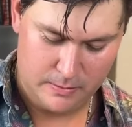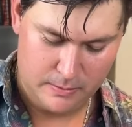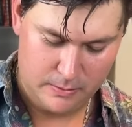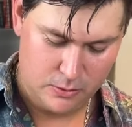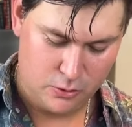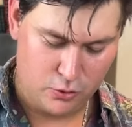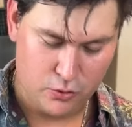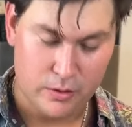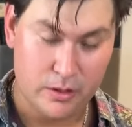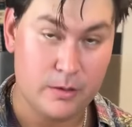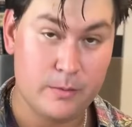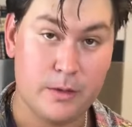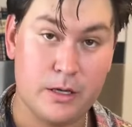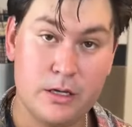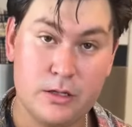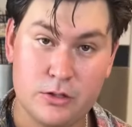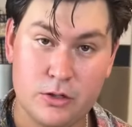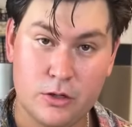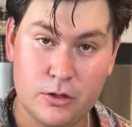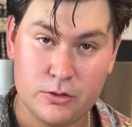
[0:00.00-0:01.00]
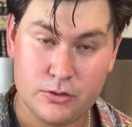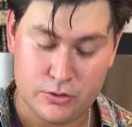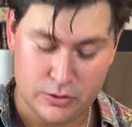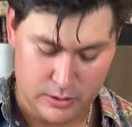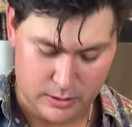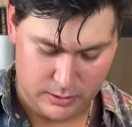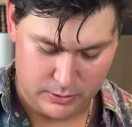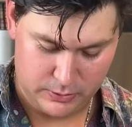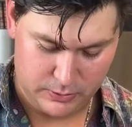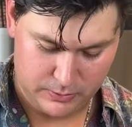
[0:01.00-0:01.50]
creamy tartar
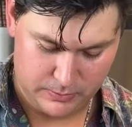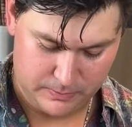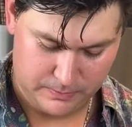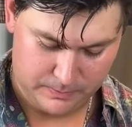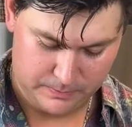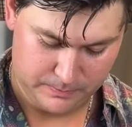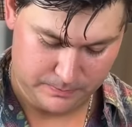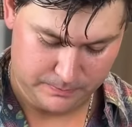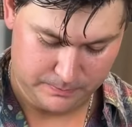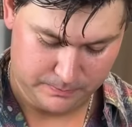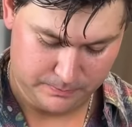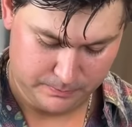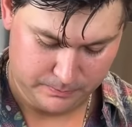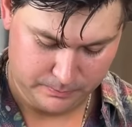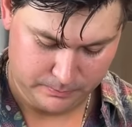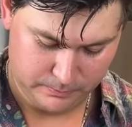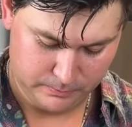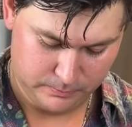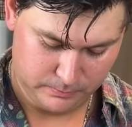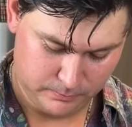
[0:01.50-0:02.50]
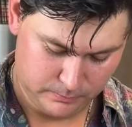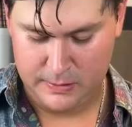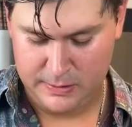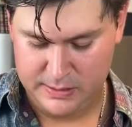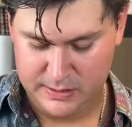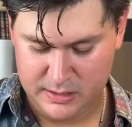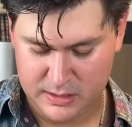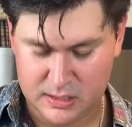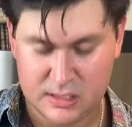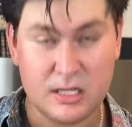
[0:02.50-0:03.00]
sauce.
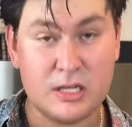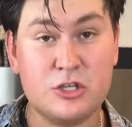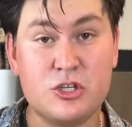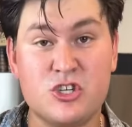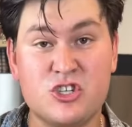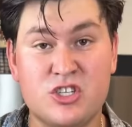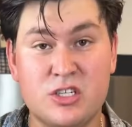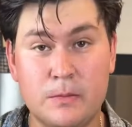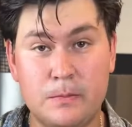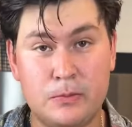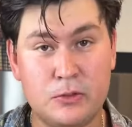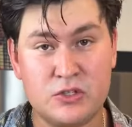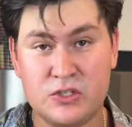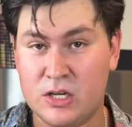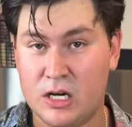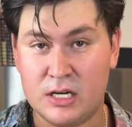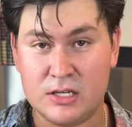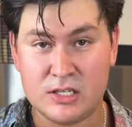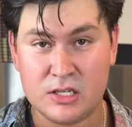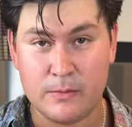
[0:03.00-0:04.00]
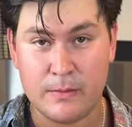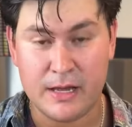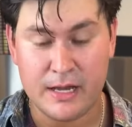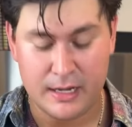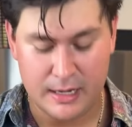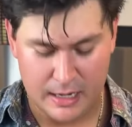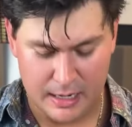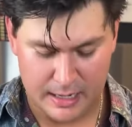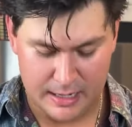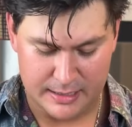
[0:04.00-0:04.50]
This is such a simple sauce to make,
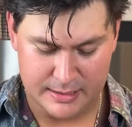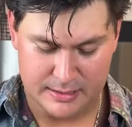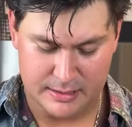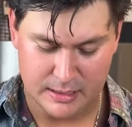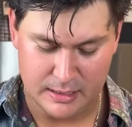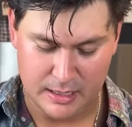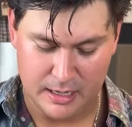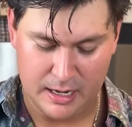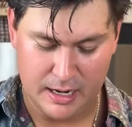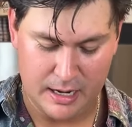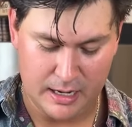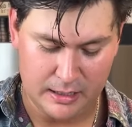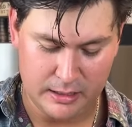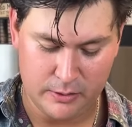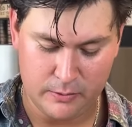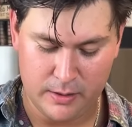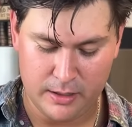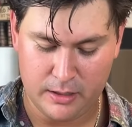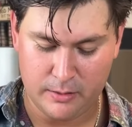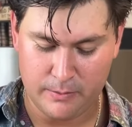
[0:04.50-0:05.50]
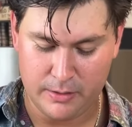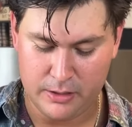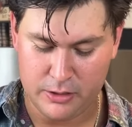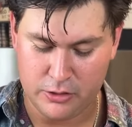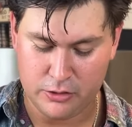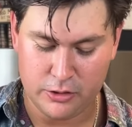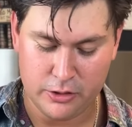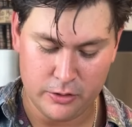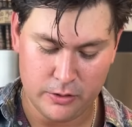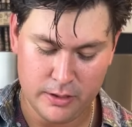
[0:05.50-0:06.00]
guys. I highly recommend you
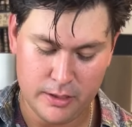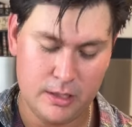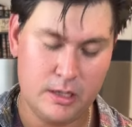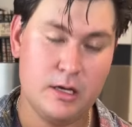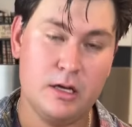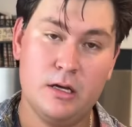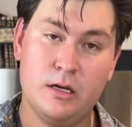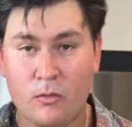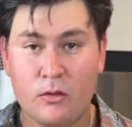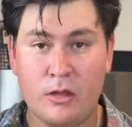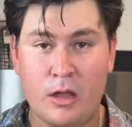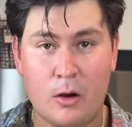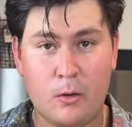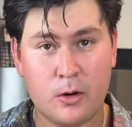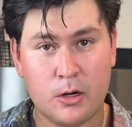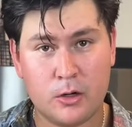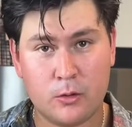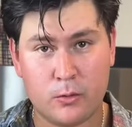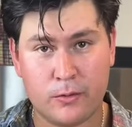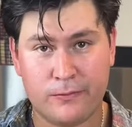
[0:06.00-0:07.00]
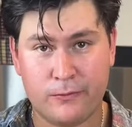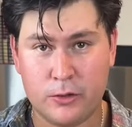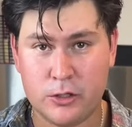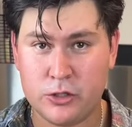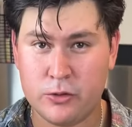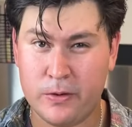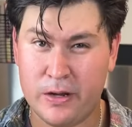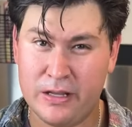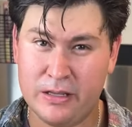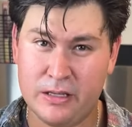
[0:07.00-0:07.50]
do it. Now we're gonna
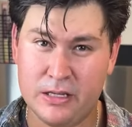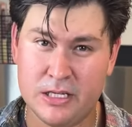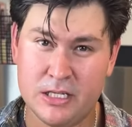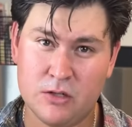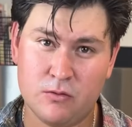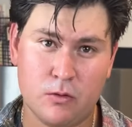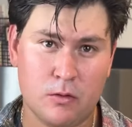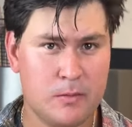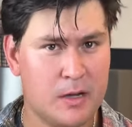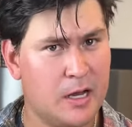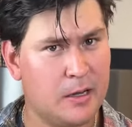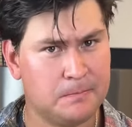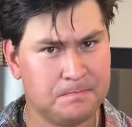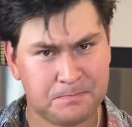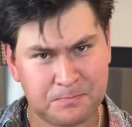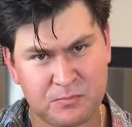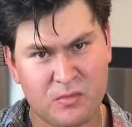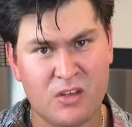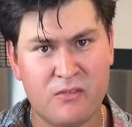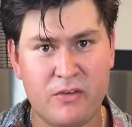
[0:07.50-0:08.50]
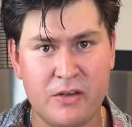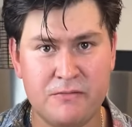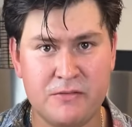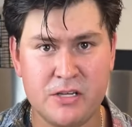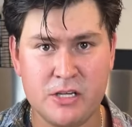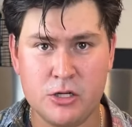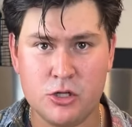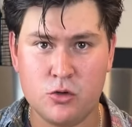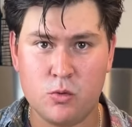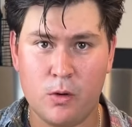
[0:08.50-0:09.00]
refrigerate this for about
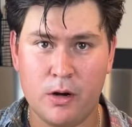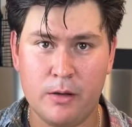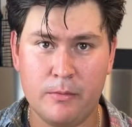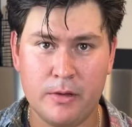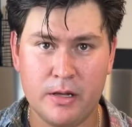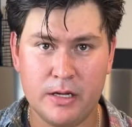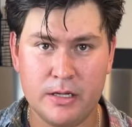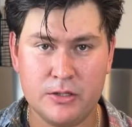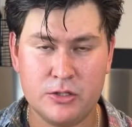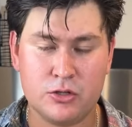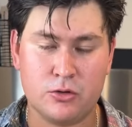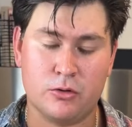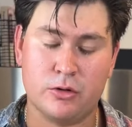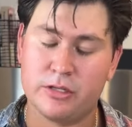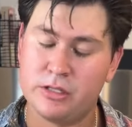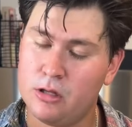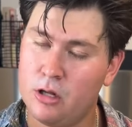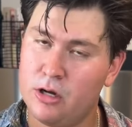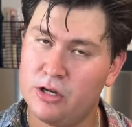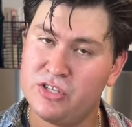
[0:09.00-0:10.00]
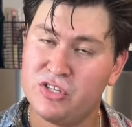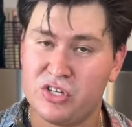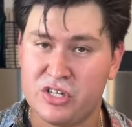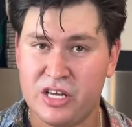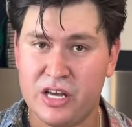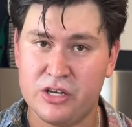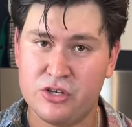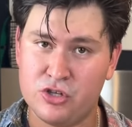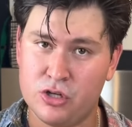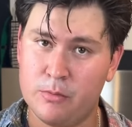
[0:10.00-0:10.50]
15-20 minutes or as long as it
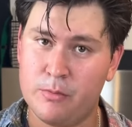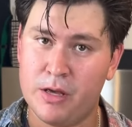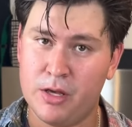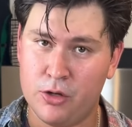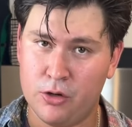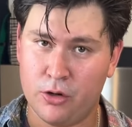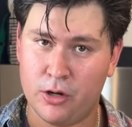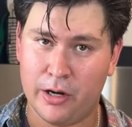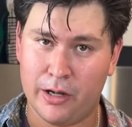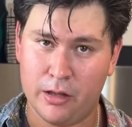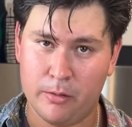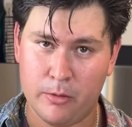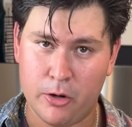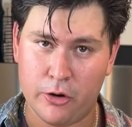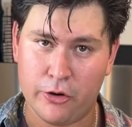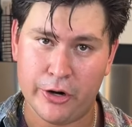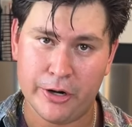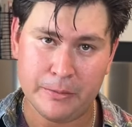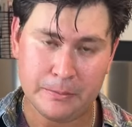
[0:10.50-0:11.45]
takes you to make your calamari.